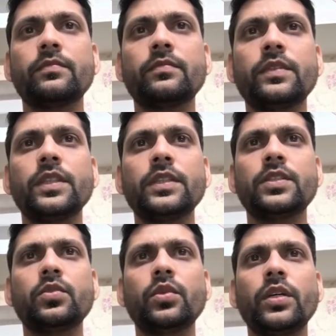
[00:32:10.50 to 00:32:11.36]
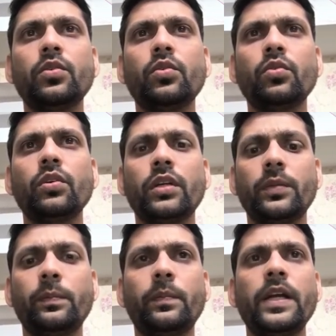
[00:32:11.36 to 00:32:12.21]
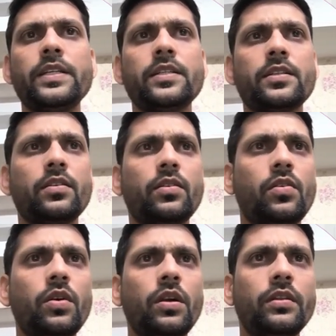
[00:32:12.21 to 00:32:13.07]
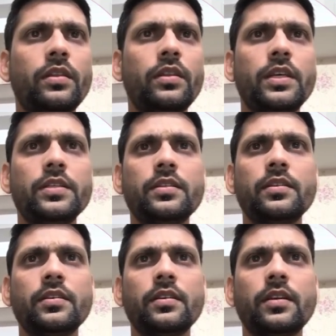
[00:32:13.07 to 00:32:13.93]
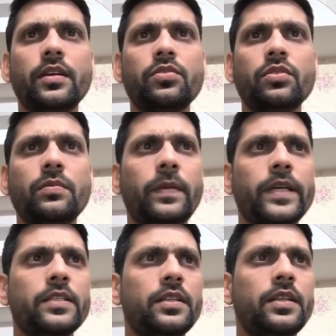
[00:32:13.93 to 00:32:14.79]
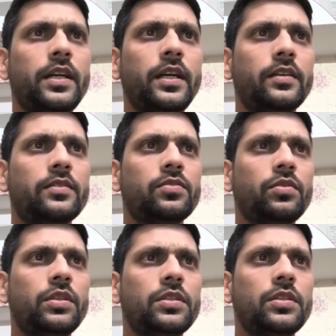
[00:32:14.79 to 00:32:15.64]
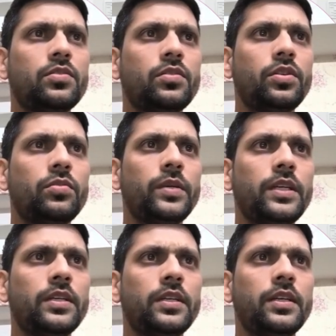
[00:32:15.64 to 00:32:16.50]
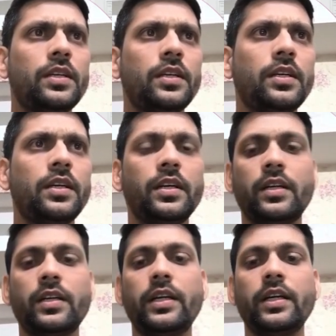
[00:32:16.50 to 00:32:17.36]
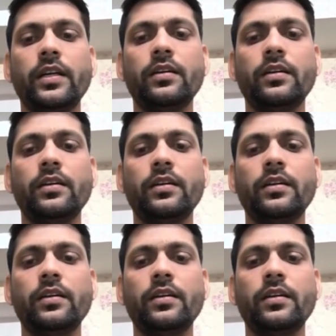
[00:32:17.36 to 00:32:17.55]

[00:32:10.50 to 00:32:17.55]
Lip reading: just going to replace all these actual passenger rating. So this is going to be rating